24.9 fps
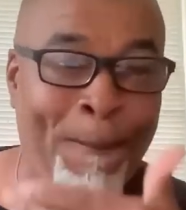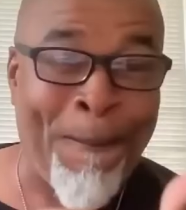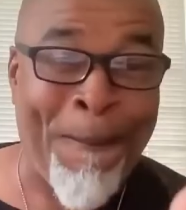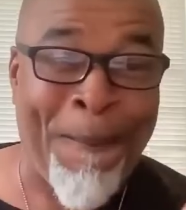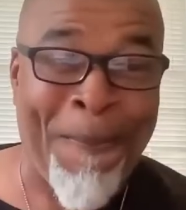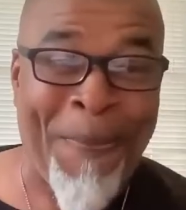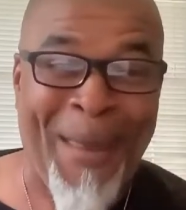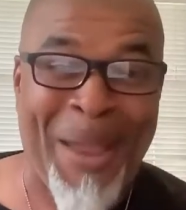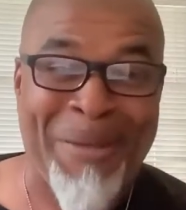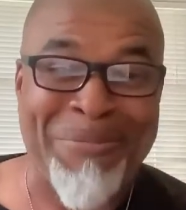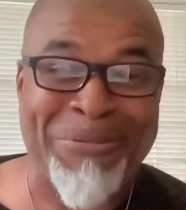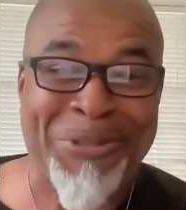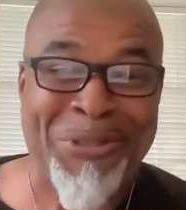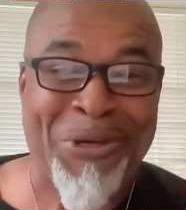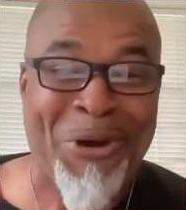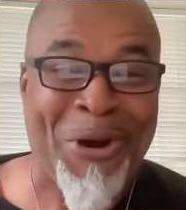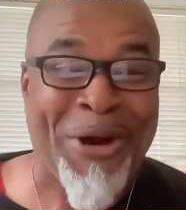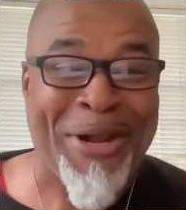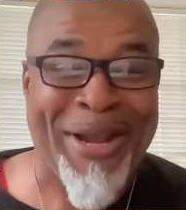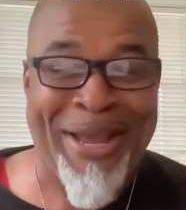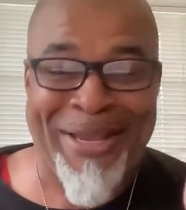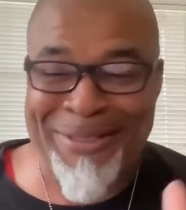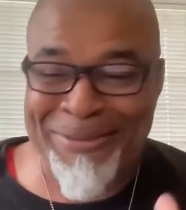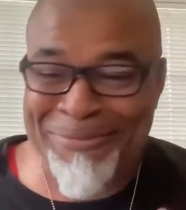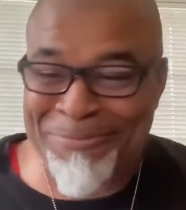Mm, I'm
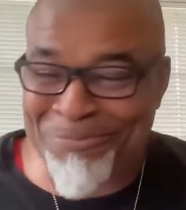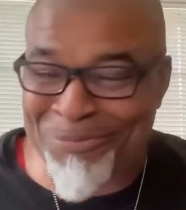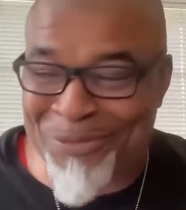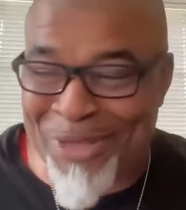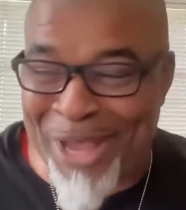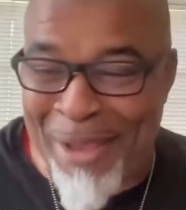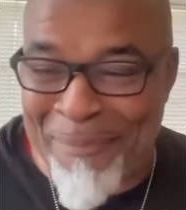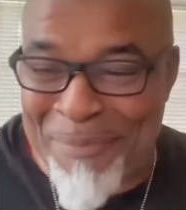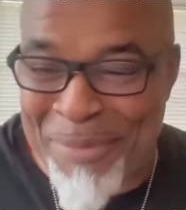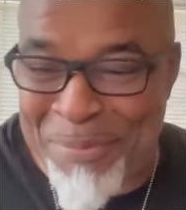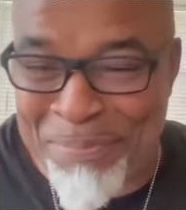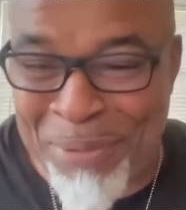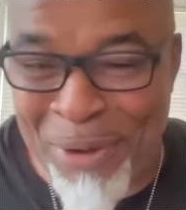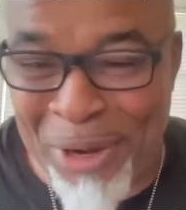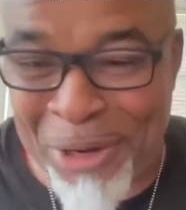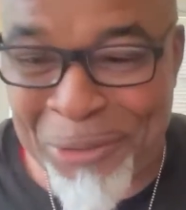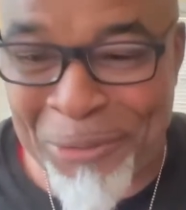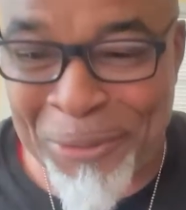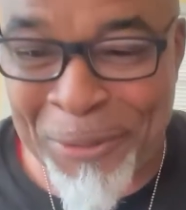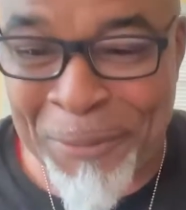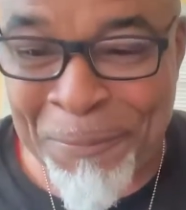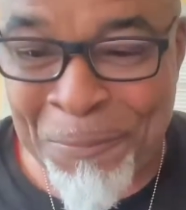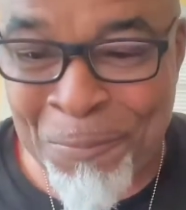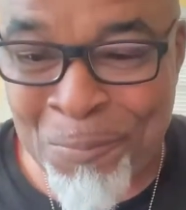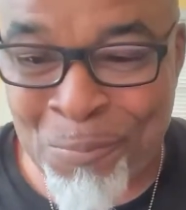sorry, that got me
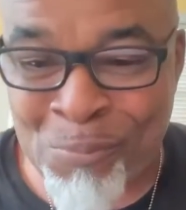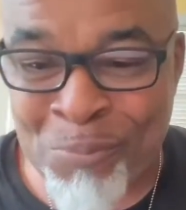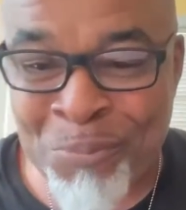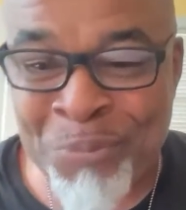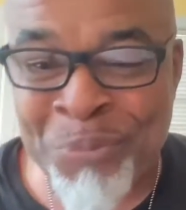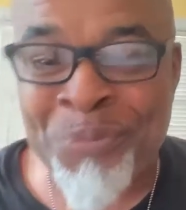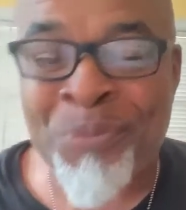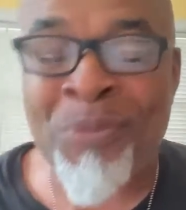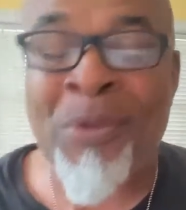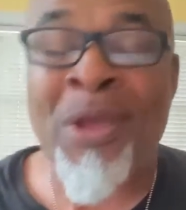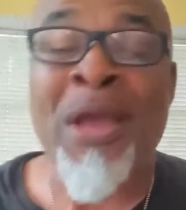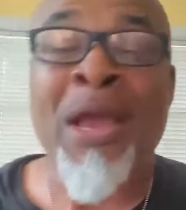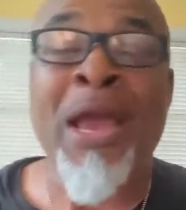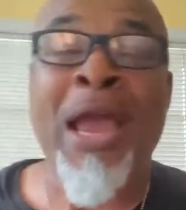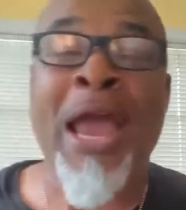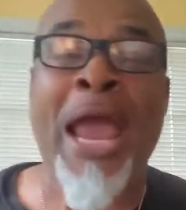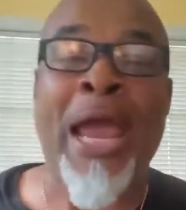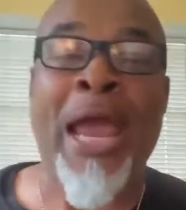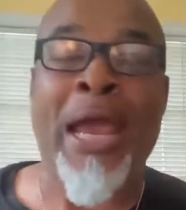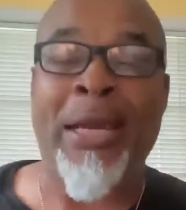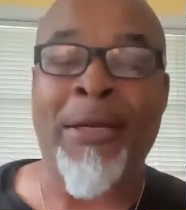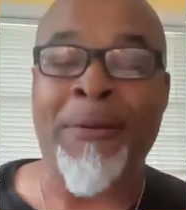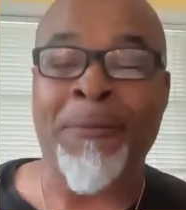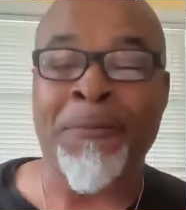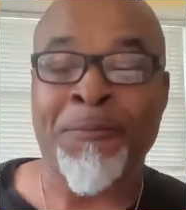puckering.
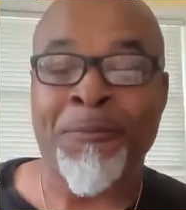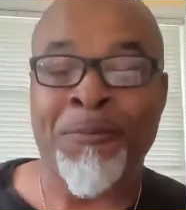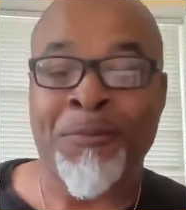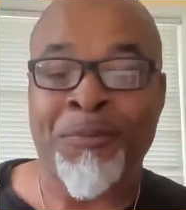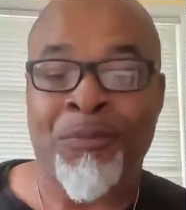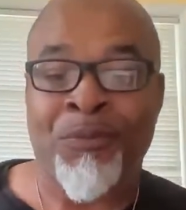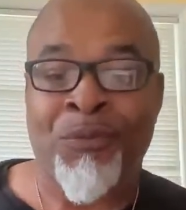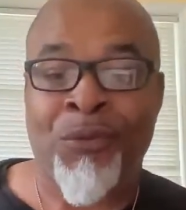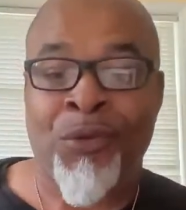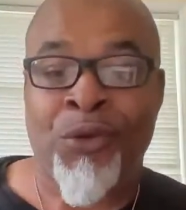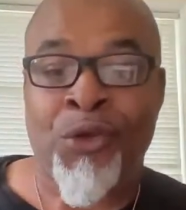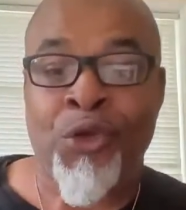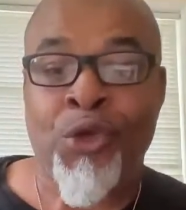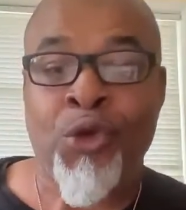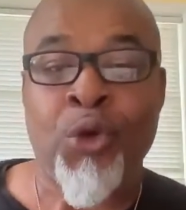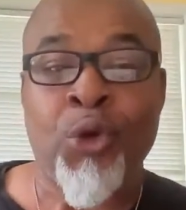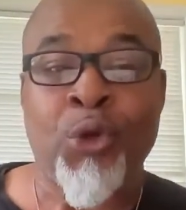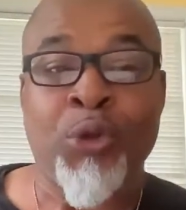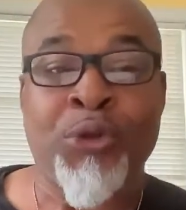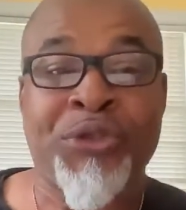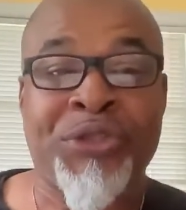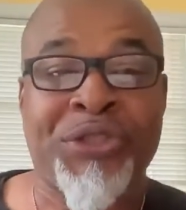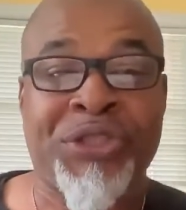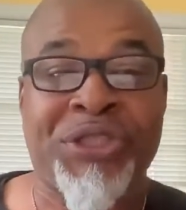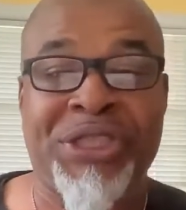And
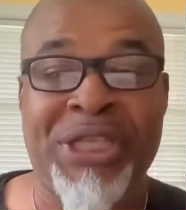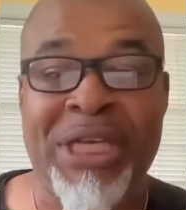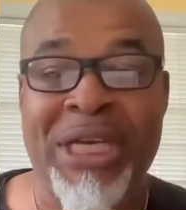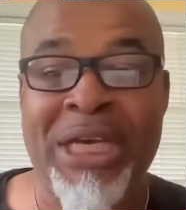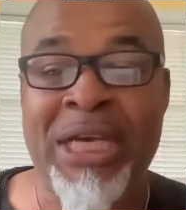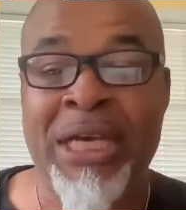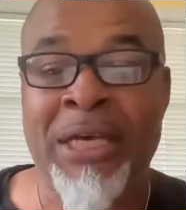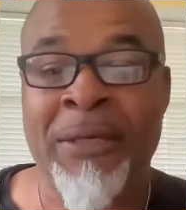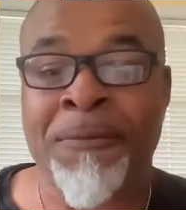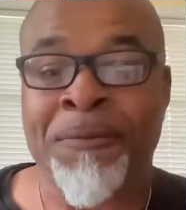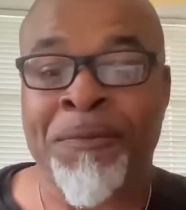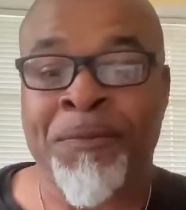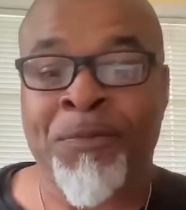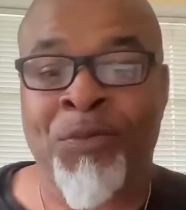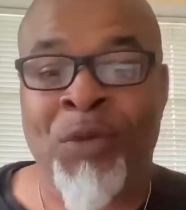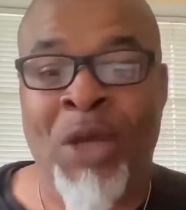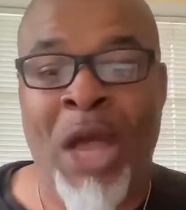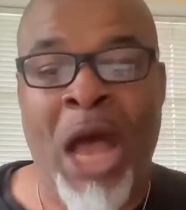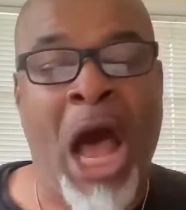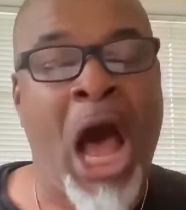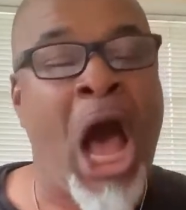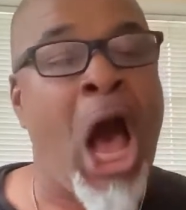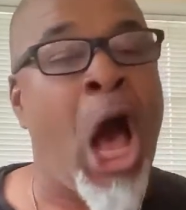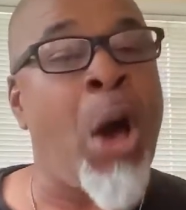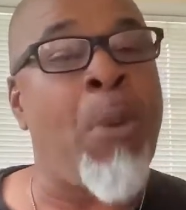you'll see
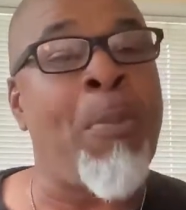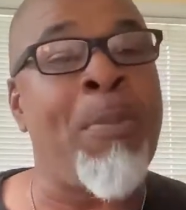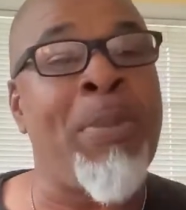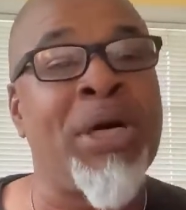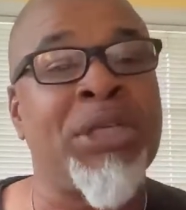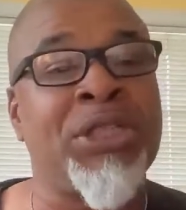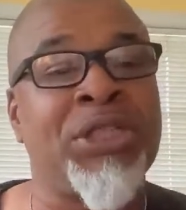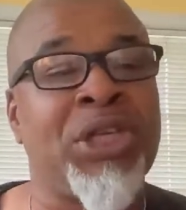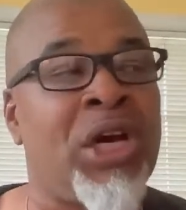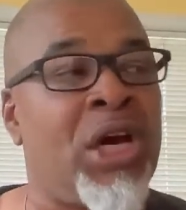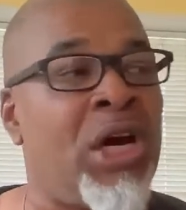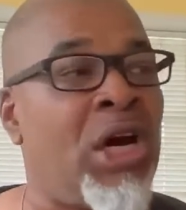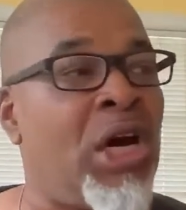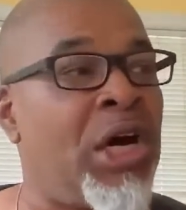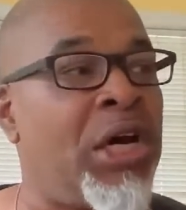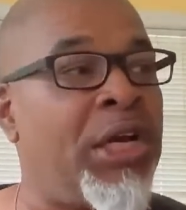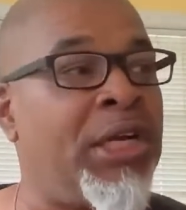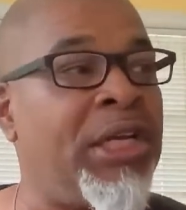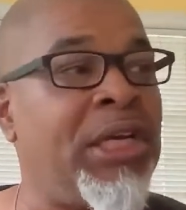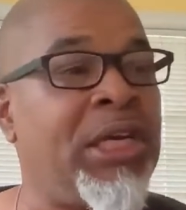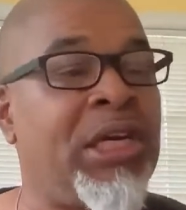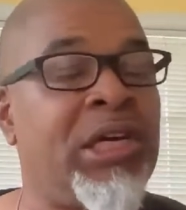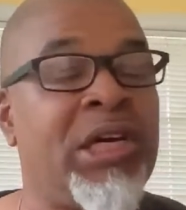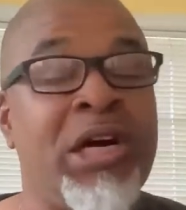how much honey